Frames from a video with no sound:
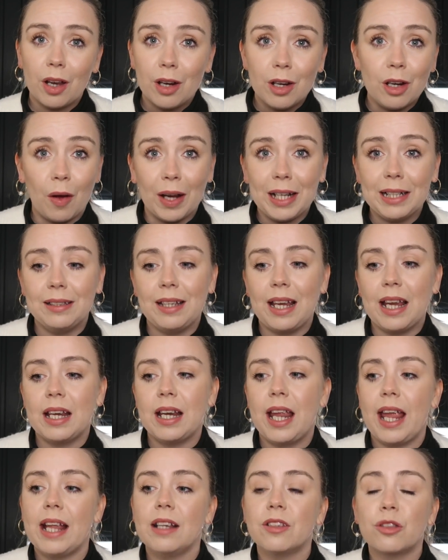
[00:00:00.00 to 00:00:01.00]

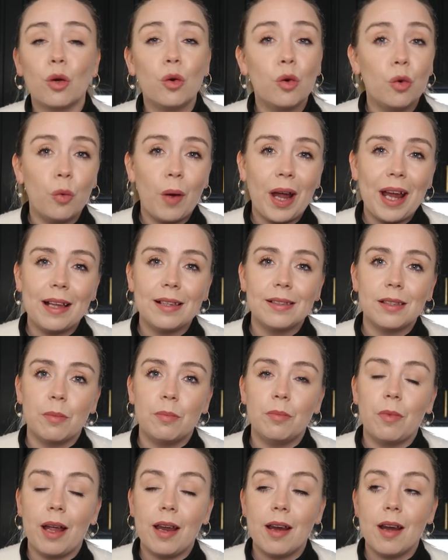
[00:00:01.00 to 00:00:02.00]
lighting. It's always
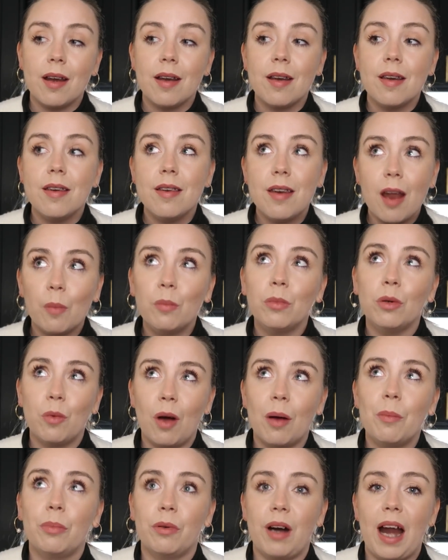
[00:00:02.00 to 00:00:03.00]
my
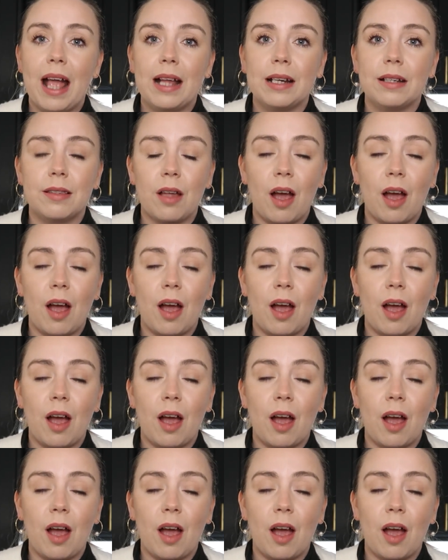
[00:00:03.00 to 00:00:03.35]
#1 brand